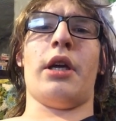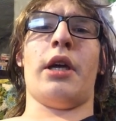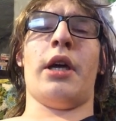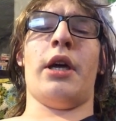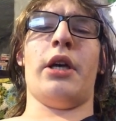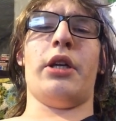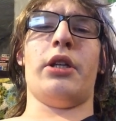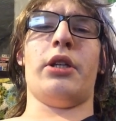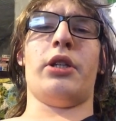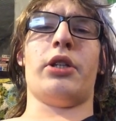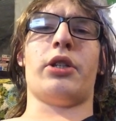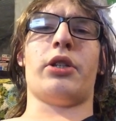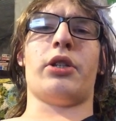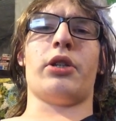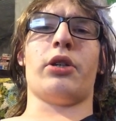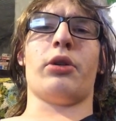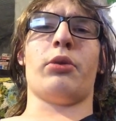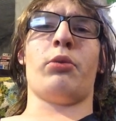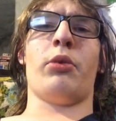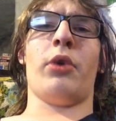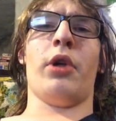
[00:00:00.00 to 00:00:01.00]
is
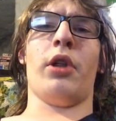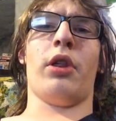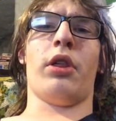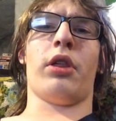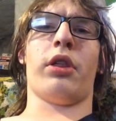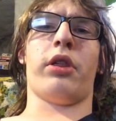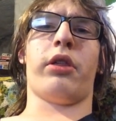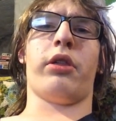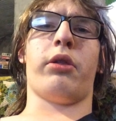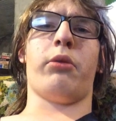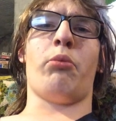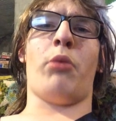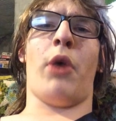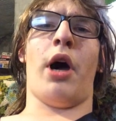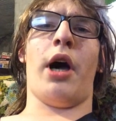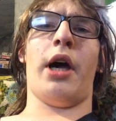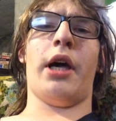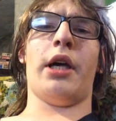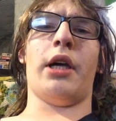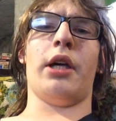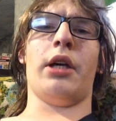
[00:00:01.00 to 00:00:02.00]
with
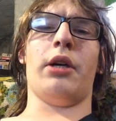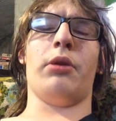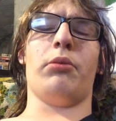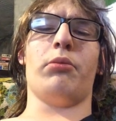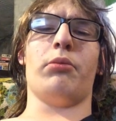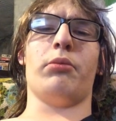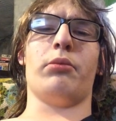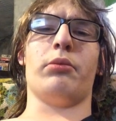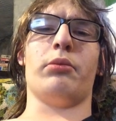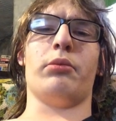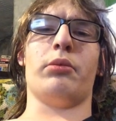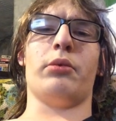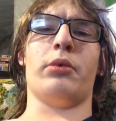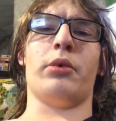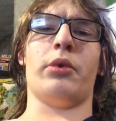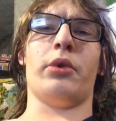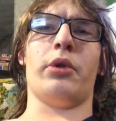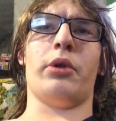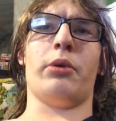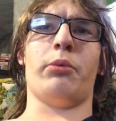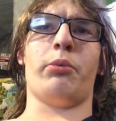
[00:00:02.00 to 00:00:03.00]
my
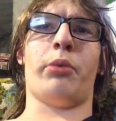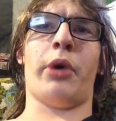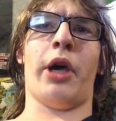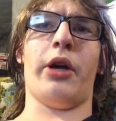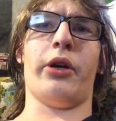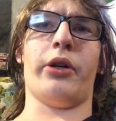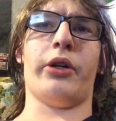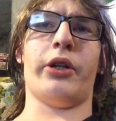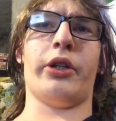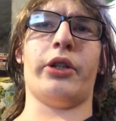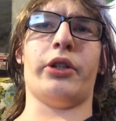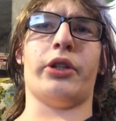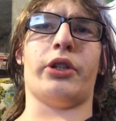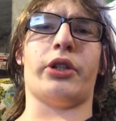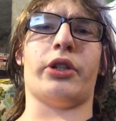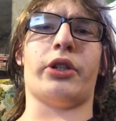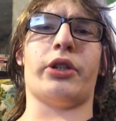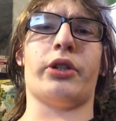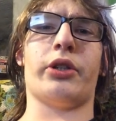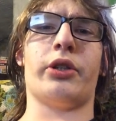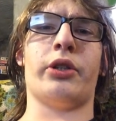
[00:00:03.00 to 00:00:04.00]

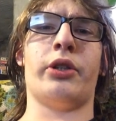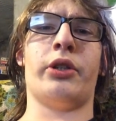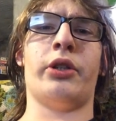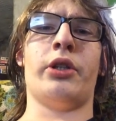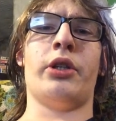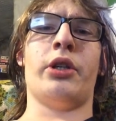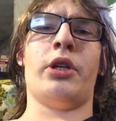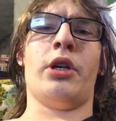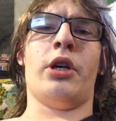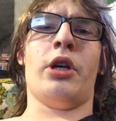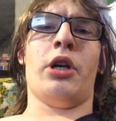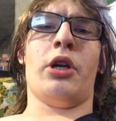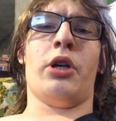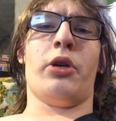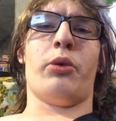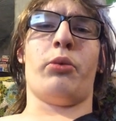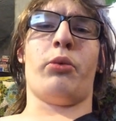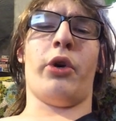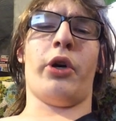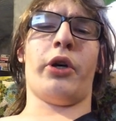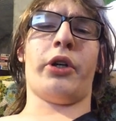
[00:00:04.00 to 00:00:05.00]
parents
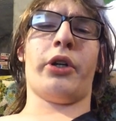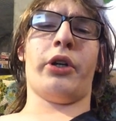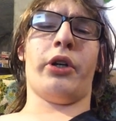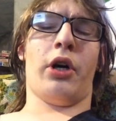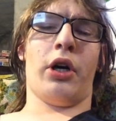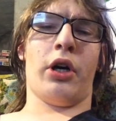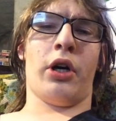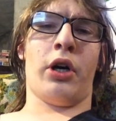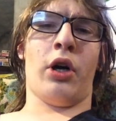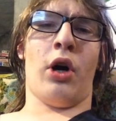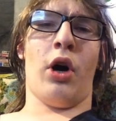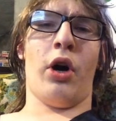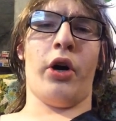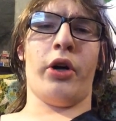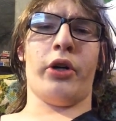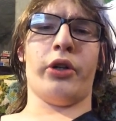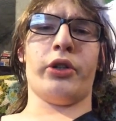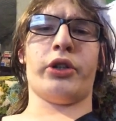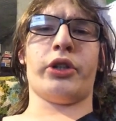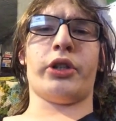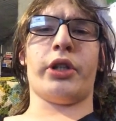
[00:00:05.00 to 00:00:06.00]
working on
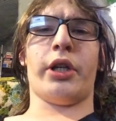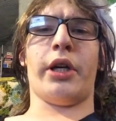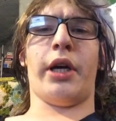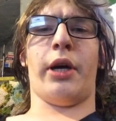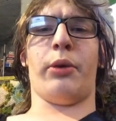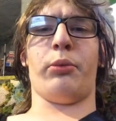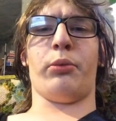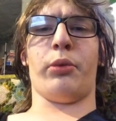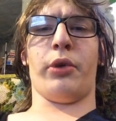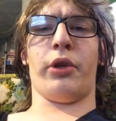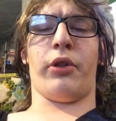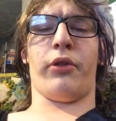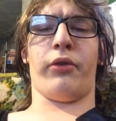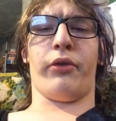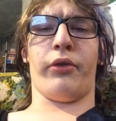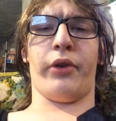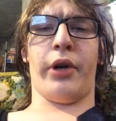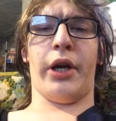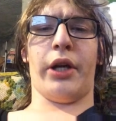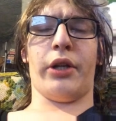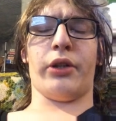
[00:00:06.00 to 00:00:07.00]
cars and with
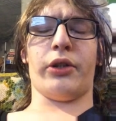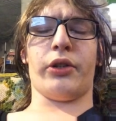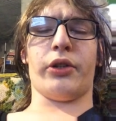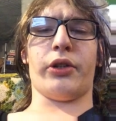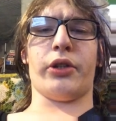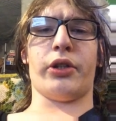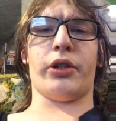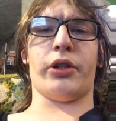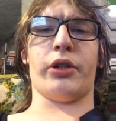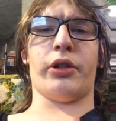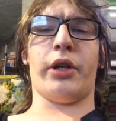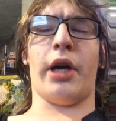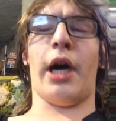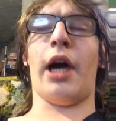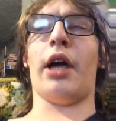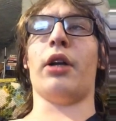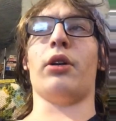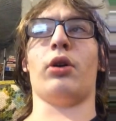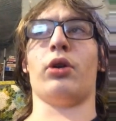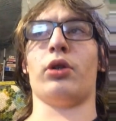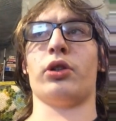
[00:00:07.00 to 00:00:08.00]
friends
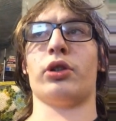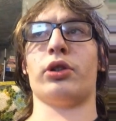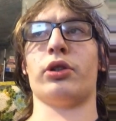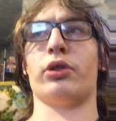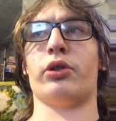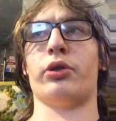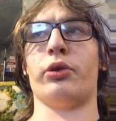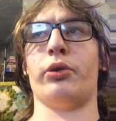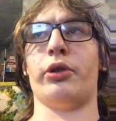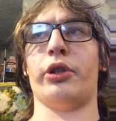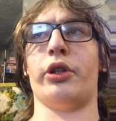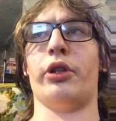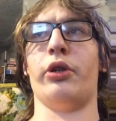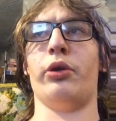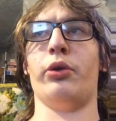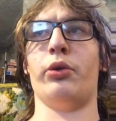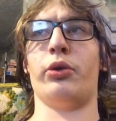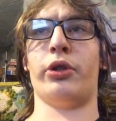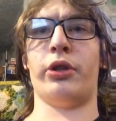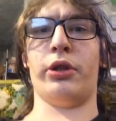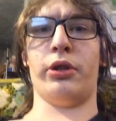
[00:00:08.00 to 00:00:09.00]
and also doing
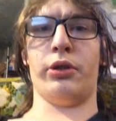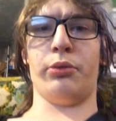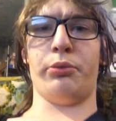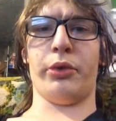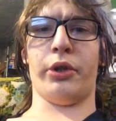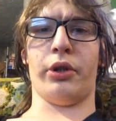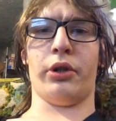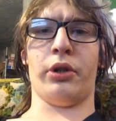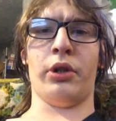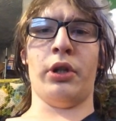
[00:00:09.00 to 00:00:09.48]
YouTube